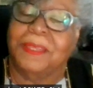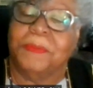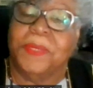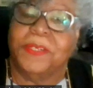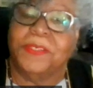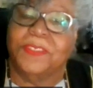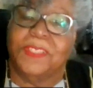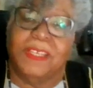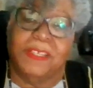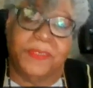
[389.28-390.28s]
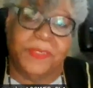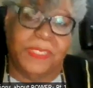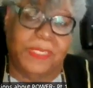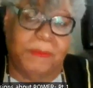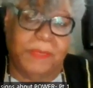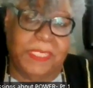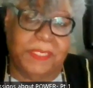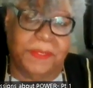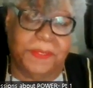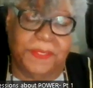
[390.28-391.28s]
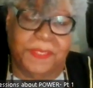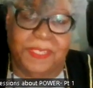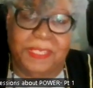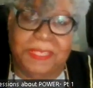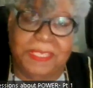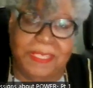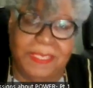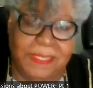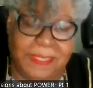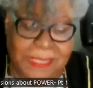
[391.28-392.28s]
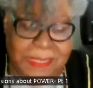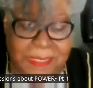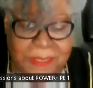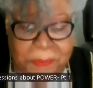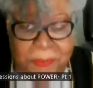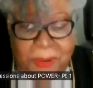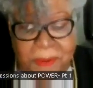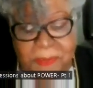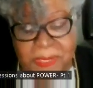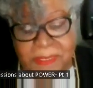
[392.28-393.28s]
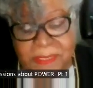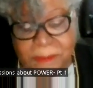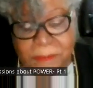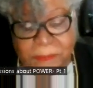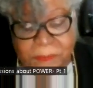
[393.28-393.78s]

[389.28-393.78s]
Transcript: compared to the other team leaders in the department.